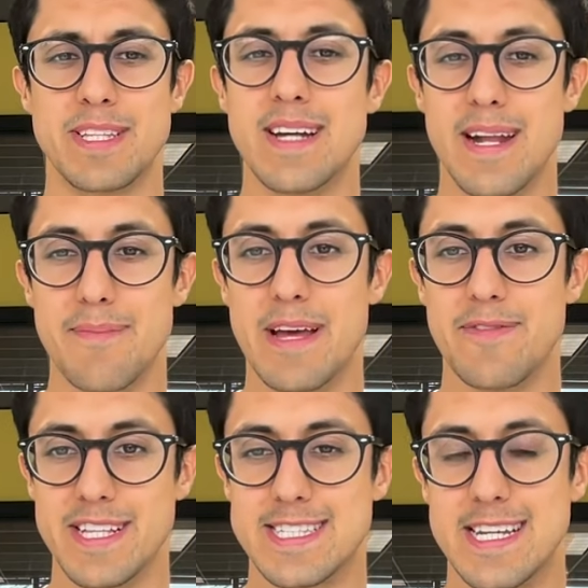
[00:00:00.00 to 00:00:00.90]
startup life
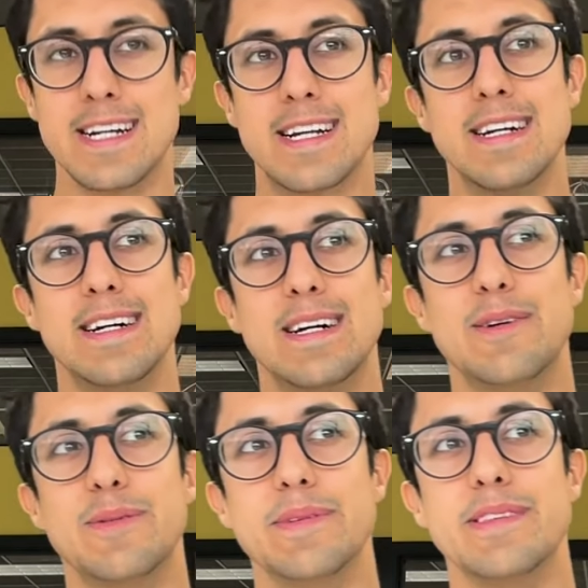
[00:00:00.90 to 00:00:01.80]
that suck.
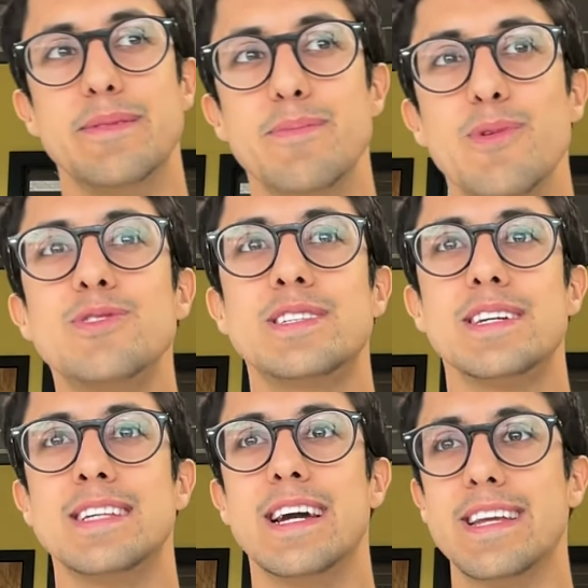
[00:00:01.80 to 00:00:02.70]
The most
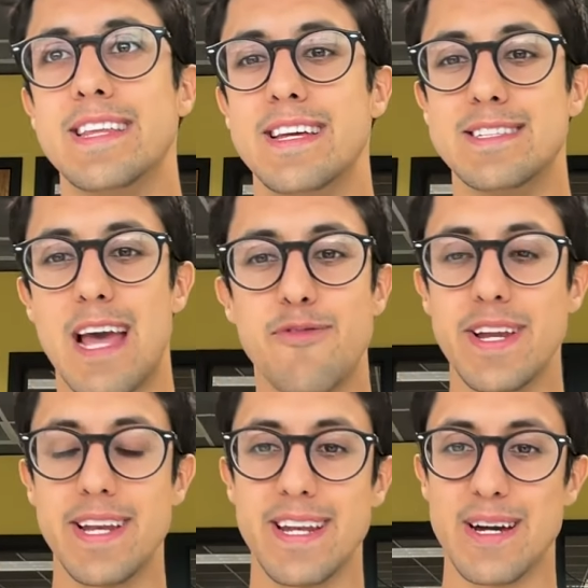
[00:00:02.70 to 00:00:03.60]
exciting thing is
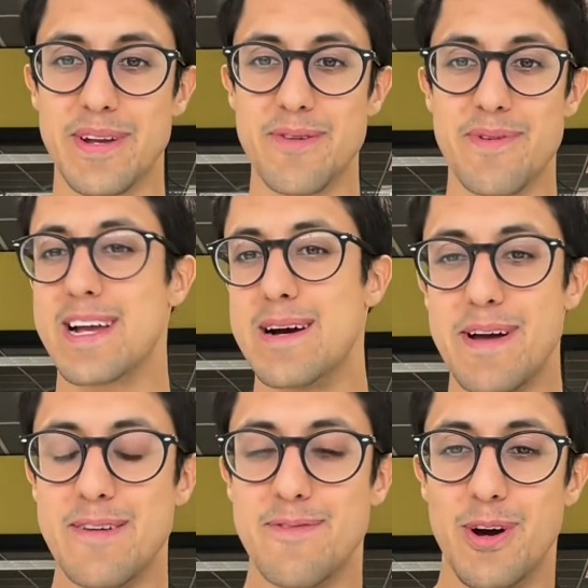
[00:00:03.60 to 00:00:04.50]
every day now when I wake up,
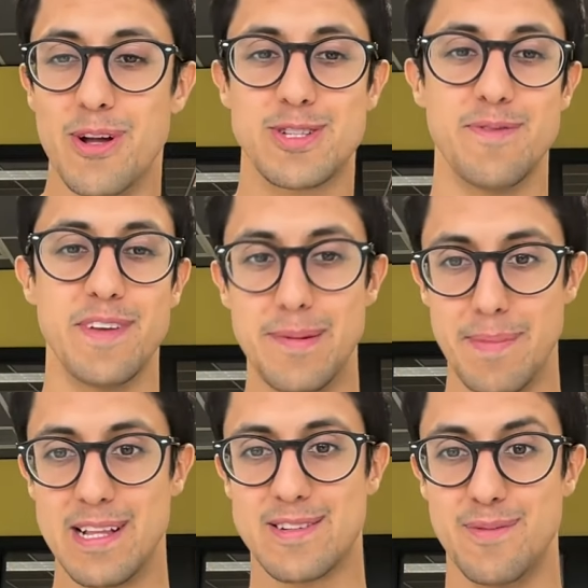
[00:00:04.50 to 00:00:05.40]
I have lots of
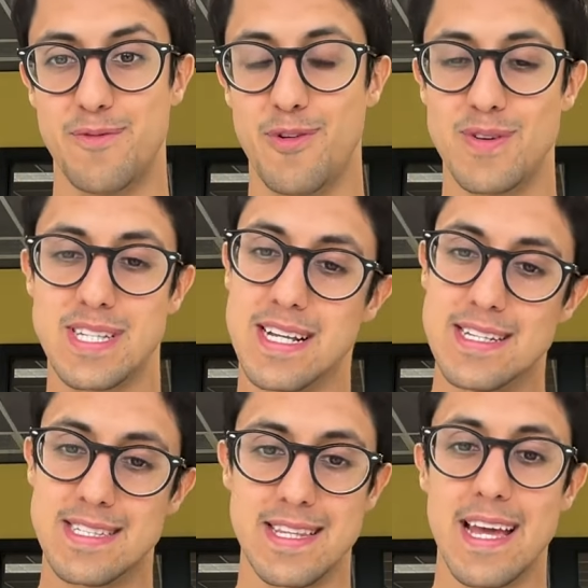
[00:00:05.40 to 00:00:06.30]
emails from folks saying,
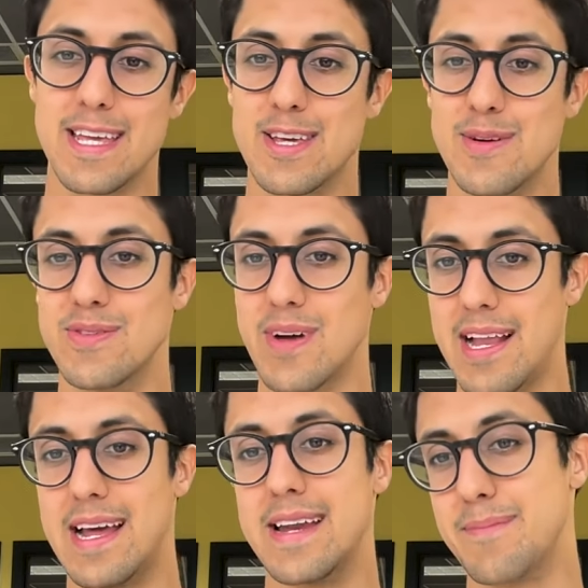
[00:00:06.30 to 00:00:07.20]
listen, thank you. I
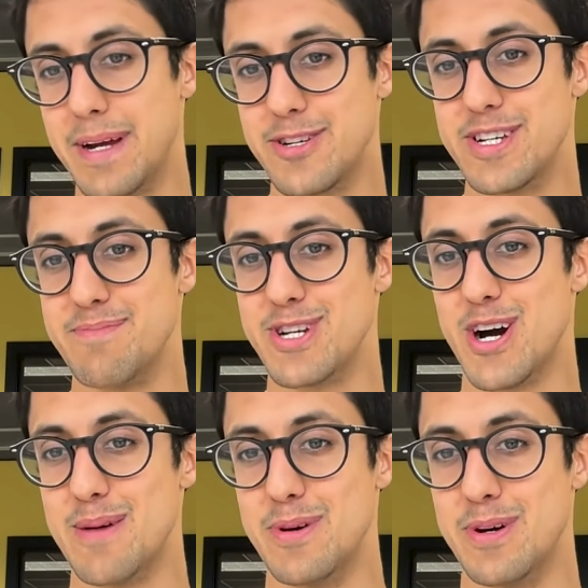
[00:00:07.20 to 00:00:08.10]
landed my dream
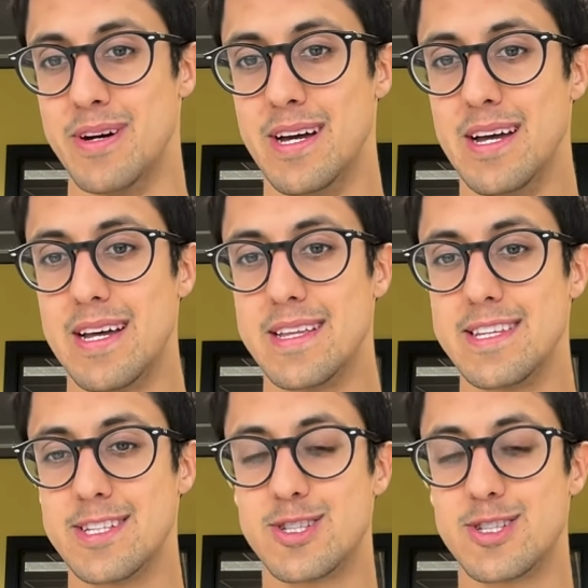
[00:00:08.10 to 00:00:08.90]
job or this